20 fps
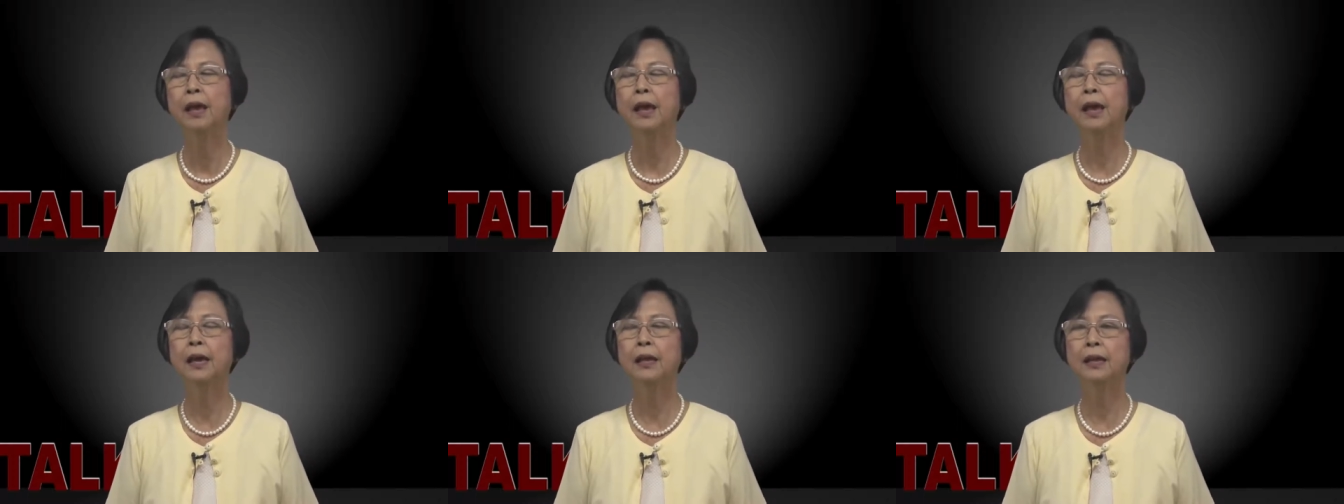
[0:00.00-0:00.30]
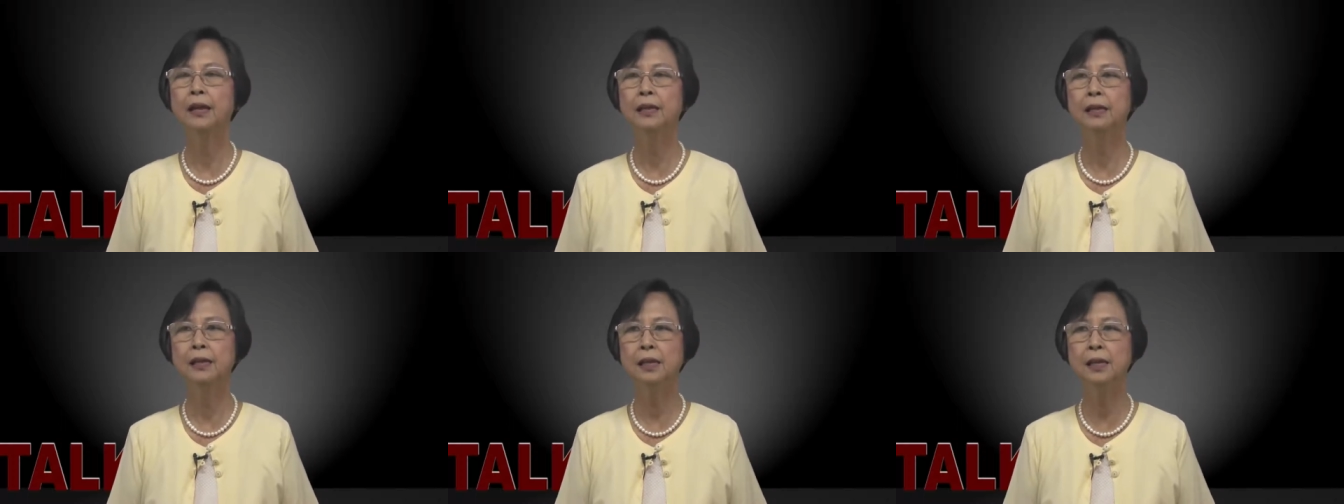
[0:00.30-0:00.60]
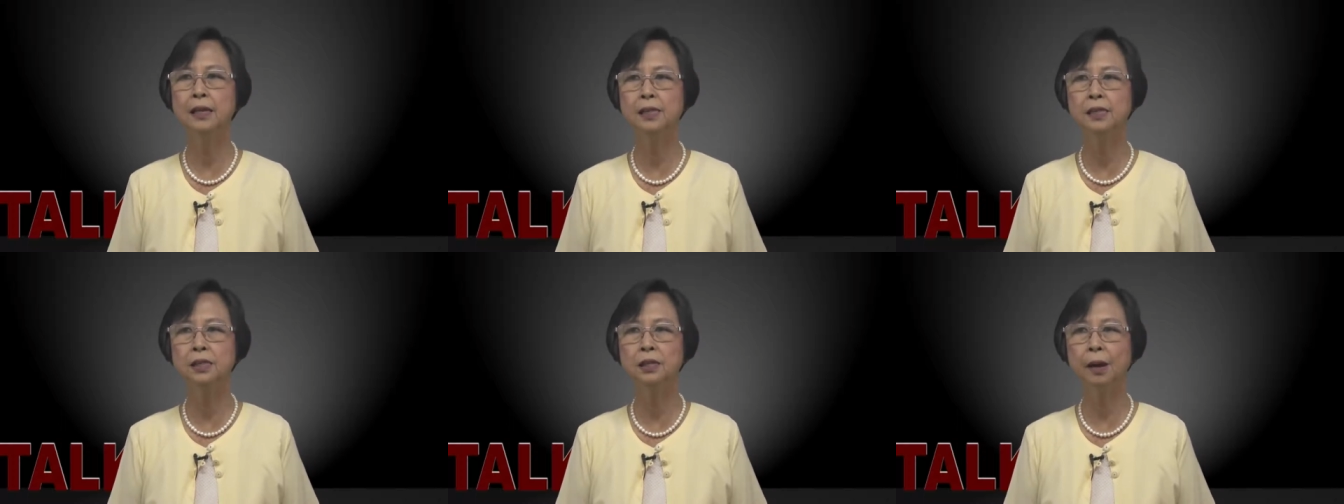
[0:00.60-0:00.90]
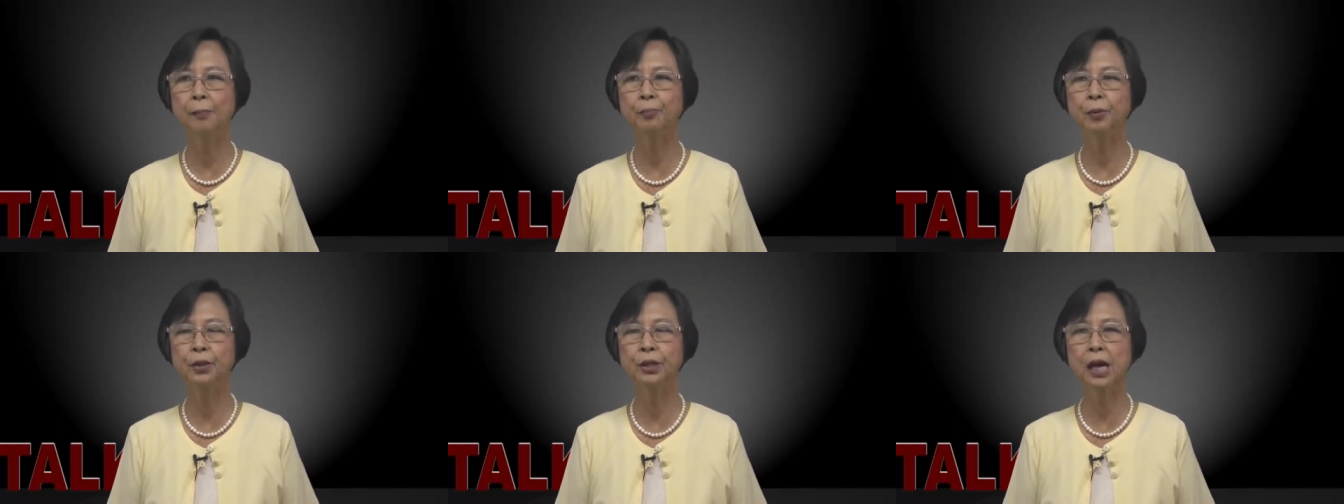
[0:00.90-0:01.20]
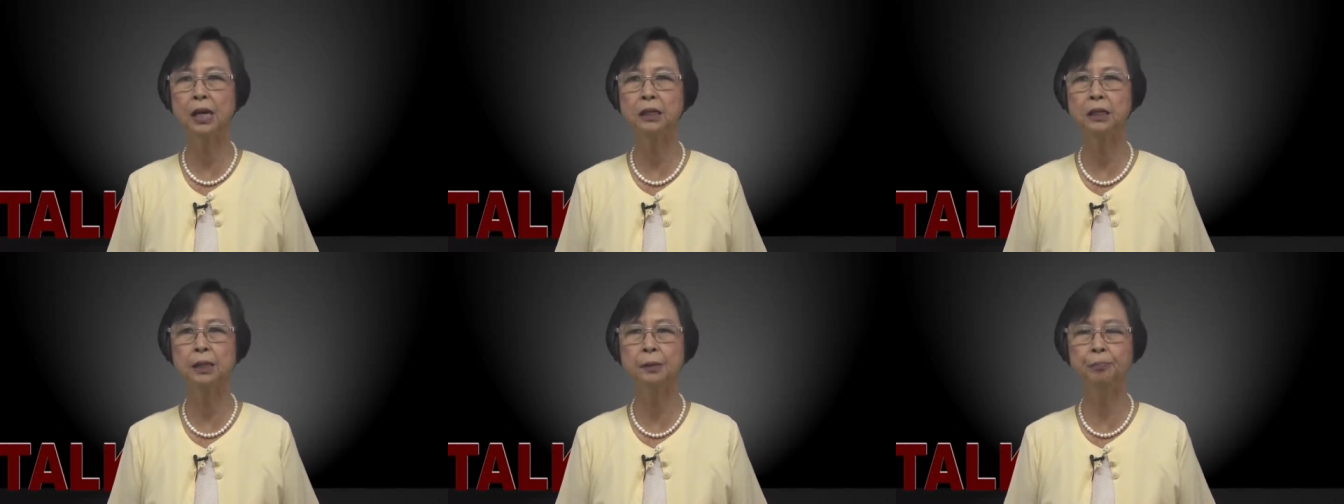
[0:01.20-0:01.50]
And in each
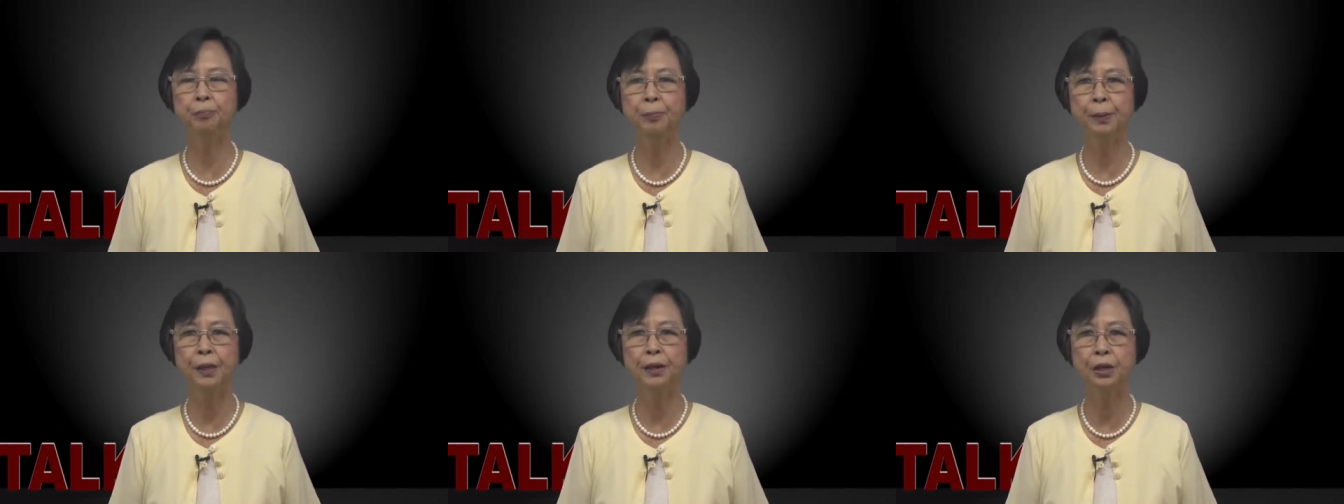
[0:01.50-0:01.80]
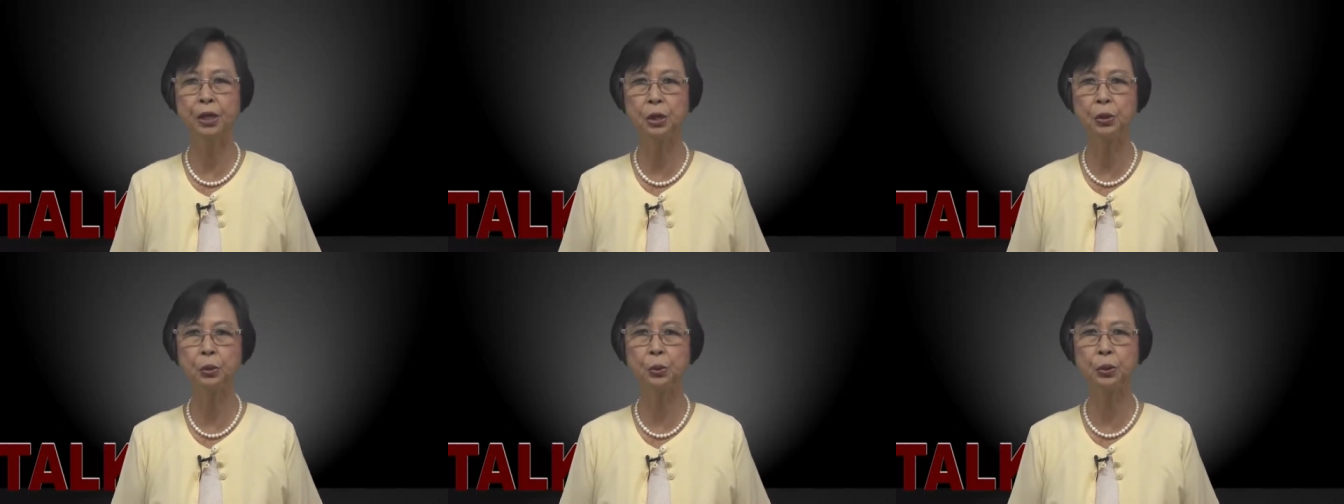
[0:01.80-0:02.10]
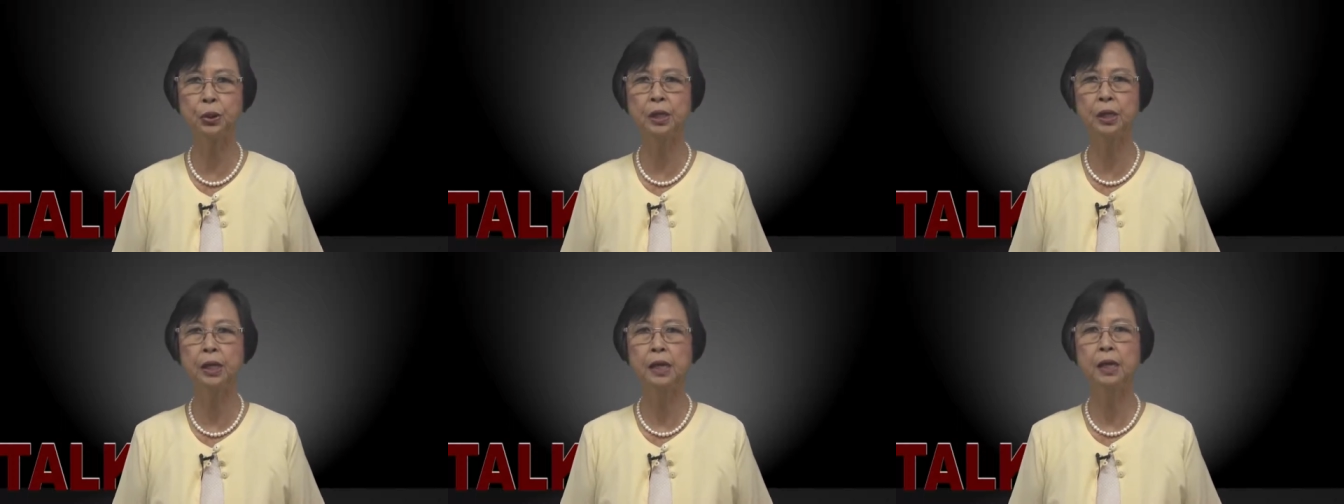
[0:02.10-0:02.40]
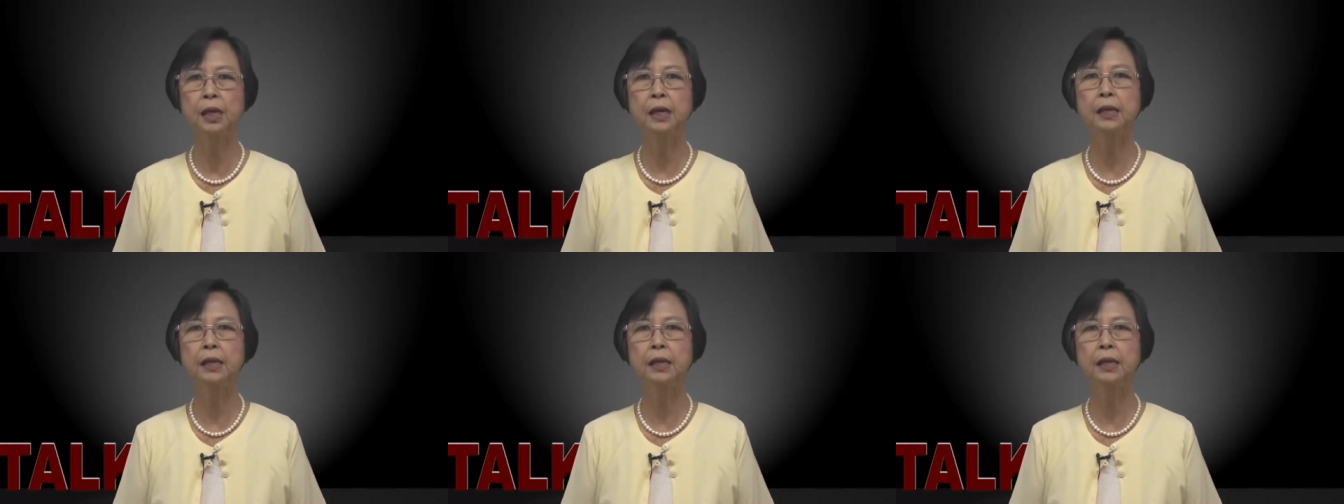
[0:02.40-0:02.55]
reproductive period,